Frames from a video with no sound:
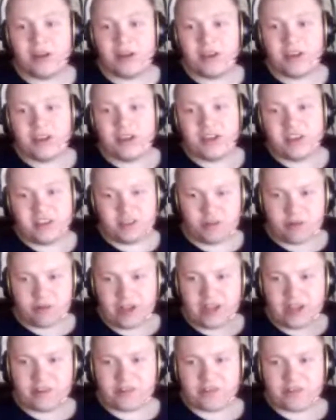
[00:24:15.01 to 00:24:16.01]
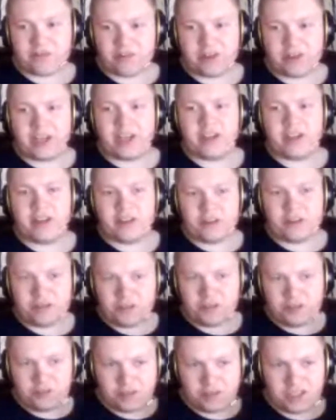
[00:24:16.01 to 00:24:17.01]
your entry or your
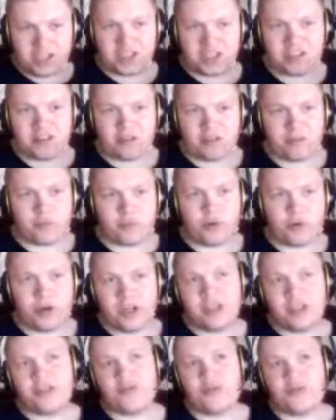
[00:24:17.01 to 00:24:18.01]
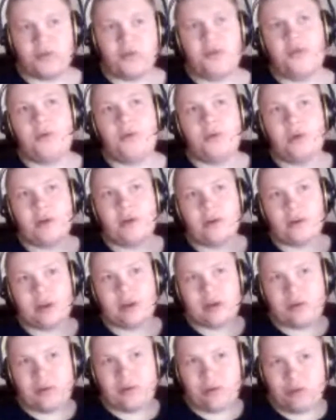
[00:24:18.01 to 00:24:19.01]
digital point to
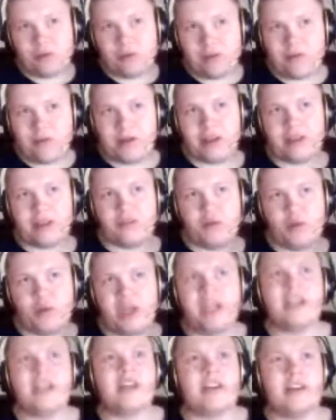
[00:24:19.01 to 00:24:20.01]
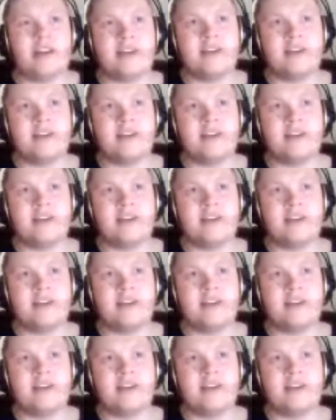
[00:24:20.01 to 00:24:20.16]
the internet,